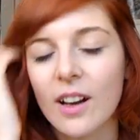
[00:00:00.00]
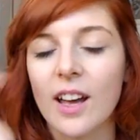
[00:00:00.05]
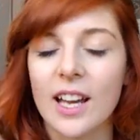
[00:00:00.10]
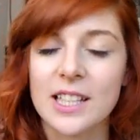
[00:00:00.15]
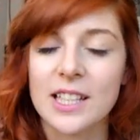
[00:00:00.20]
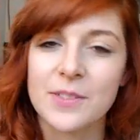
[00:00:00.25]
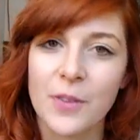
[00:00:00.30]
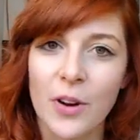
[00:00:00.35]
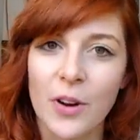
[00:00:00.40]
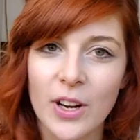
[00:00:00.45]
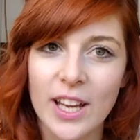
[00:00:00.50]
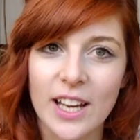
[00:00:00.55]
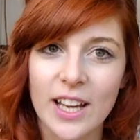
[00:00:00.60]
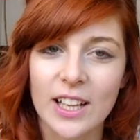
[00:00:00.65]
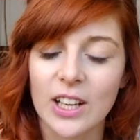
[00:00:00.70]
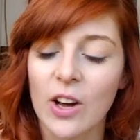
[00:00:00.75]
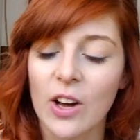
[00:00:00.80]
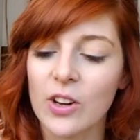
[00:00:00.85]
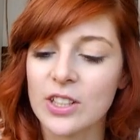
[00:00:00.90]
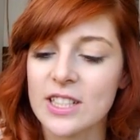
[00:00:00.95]
exfoliate
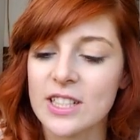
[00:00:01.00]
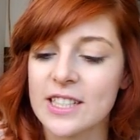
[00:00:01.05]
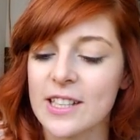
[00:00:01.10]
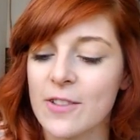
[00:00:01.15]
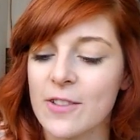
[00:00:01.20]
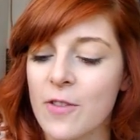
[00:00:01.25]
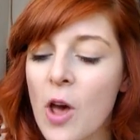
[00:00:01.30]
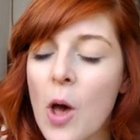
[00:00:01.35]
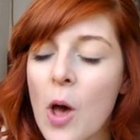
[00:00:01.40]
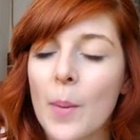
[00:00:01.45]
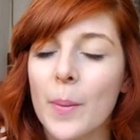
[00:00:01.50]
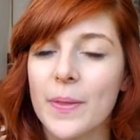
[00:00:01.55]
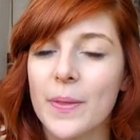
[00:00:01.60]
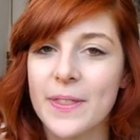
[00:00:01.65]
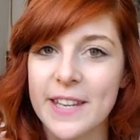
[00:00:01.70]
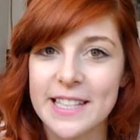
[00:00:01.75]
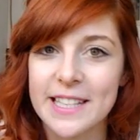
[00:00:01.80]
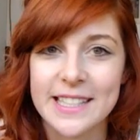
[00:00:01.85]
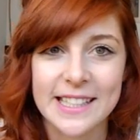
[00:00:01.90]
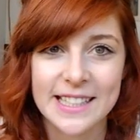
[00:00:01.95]
a lot and stuff, but
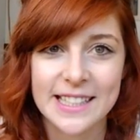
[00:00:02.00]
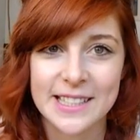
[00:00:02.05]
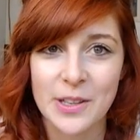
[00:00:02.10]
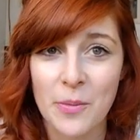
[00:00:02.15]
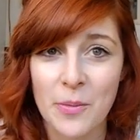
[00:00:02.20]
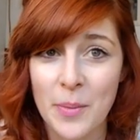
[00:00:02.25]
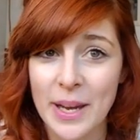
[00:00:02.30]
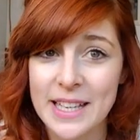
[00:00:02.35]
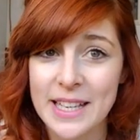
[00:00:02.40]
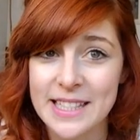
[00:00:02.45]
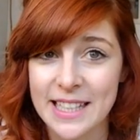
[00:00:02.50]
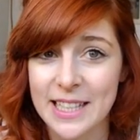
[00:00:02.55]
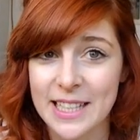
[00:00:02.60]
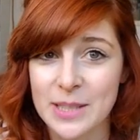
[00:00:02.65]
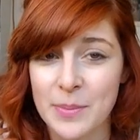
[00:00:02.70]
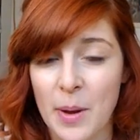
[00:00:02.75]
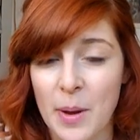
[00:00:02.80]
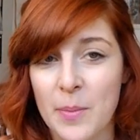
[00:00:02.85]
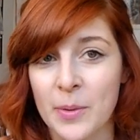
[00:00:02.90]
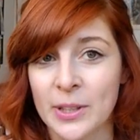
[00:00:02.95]
this is amazing.
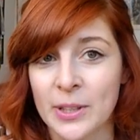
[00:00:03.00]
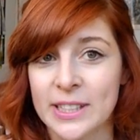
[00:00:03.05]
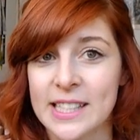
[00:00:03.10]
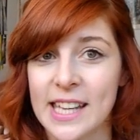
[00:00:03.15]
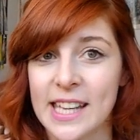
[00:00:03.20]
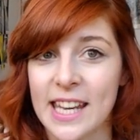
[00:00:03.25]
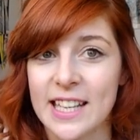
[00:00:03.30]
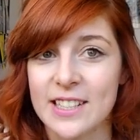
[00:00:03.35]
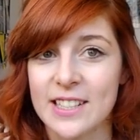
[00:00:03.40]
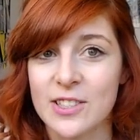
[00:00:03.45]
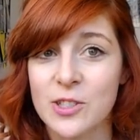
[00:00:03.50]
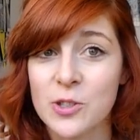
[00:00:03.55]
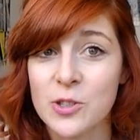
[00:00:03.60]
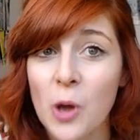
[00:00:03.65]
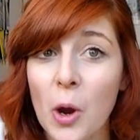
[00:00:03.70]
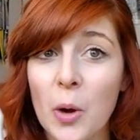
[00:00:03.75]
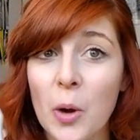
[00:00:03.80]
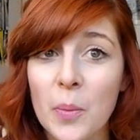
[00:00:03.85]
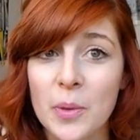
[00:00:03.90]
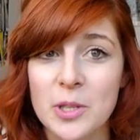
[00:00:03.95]
It's made my skin
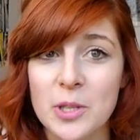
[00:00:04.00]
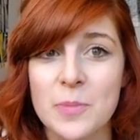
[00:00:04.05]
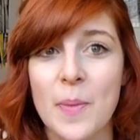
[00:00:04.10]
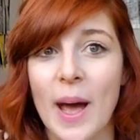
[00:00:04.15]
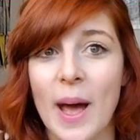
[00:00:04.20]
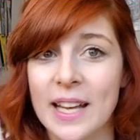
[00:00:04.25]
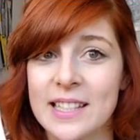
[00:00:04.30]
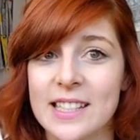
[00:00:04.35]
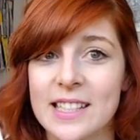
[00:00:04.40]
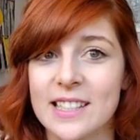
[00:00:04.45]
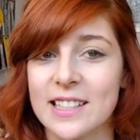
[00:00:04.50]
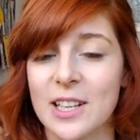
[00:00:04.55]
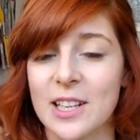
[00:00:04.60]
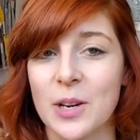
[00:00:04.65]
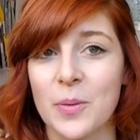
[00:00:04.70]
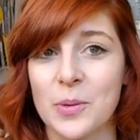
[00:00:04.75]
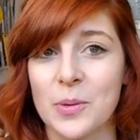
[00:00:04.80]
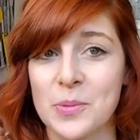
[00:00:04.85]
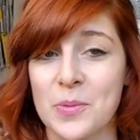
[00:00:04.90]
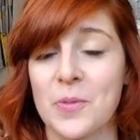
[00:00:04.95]
so much better than
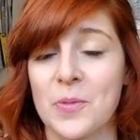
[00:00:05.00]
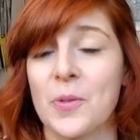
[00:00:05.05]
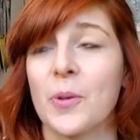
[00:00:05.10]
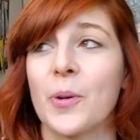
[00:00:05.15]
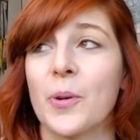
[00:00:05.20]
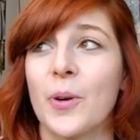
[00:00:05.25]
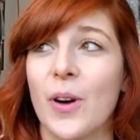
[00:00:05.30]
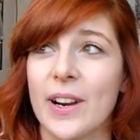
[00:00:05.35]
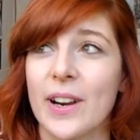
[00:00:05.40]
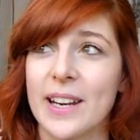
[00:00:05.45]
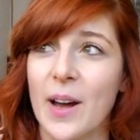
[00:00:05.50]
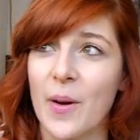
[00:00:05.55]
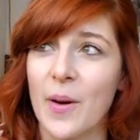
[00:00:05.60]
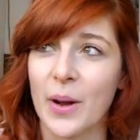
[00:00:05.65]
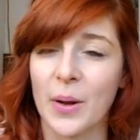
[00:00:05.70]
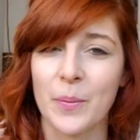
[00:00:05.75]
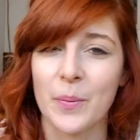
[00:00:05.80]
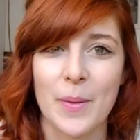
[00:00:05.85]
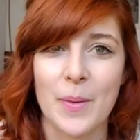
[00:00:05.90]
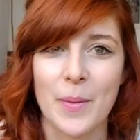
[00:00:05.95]
it was before, and now I
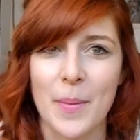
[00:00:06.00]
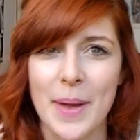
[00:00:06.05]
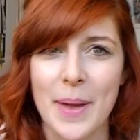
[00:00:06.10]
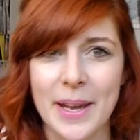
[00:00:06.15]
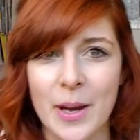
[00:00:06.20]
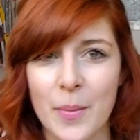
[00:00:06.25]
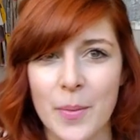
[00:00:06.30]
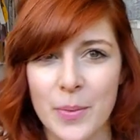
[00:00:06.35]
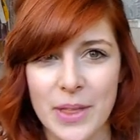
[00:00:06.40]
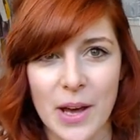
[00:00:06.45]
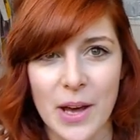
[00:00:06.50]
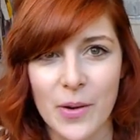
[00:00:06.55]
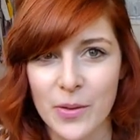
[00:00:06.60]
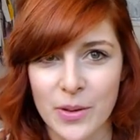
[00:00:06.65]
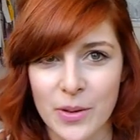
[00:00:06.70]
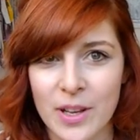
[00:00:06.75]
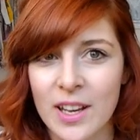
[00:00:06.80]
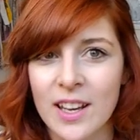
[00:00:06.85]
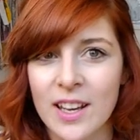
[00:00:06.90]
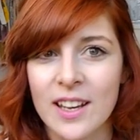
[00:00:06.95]
can wear my makeup
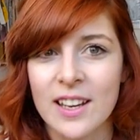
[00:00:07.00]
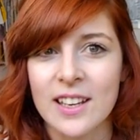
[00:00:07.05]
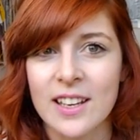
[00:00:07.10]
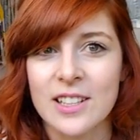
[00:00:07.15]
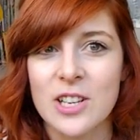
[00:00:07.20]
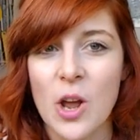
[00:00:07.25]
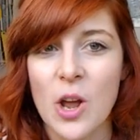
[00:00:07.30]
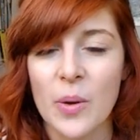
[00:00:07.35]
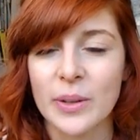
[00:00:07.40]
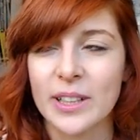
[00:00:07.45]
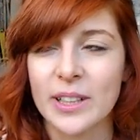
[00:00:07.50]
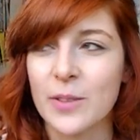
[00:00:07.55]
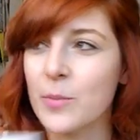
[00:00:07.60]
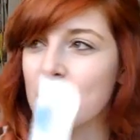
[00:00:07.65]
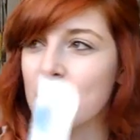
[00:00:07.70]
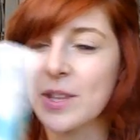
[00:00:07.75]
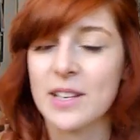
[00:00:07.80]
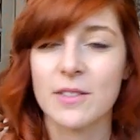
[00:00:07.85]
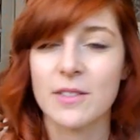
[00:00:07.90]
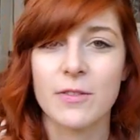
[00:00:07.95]
without knowing
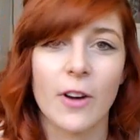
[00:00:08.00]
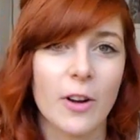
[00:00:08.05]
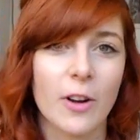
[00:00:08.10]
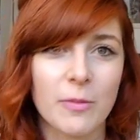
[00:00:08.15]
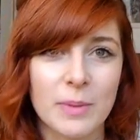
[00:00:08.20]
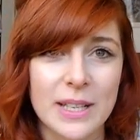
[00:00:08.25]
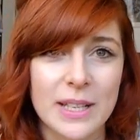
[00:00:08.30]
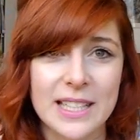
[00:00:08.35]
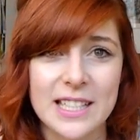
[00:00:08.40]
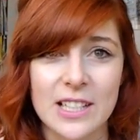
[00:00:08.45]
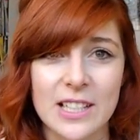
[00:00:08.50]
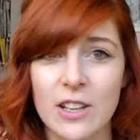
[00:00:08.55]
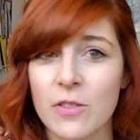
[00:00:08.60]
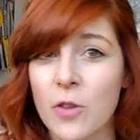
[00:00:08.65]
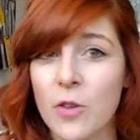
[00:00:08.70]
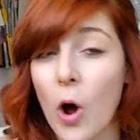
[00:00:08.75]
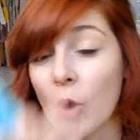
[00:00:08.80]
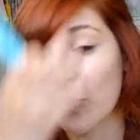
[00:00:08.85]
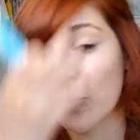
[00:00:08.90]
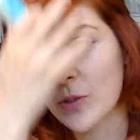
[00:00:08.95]
that within 5 minutes it'll
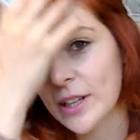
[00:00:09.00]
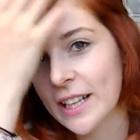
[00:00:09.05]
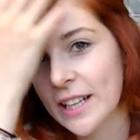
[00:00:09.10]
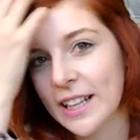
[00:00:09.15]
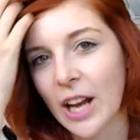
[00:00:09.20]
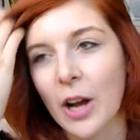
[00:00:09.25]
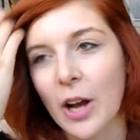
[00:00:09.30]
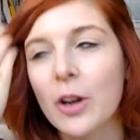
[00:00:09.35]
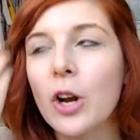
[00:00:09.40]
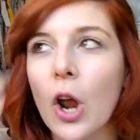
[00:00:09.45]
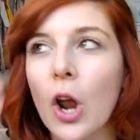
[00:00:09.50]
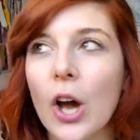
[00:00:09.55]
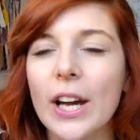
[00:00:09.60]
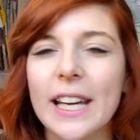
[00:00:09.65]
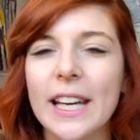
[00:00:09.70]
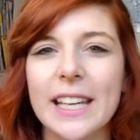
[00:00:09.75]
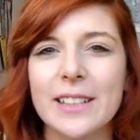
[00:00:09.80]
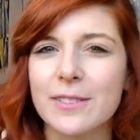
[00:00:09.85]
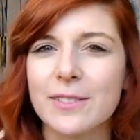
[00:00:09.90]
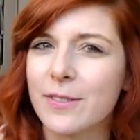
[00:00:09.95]
have gone really like
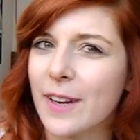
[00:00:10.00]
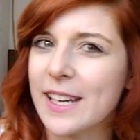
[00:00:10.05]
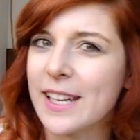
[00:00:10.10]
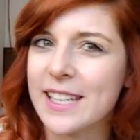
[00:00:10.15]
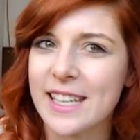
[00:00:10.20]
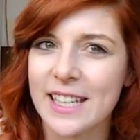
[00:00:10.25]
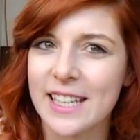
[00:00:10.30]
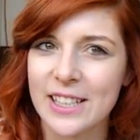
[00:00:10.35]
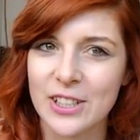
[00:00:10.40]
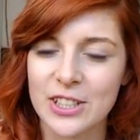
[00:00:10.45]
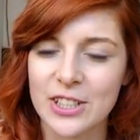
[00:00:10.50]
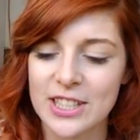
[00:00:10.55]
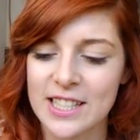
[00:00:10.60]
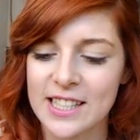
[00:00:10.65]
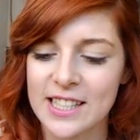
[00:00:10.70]
cloggy and flaky and look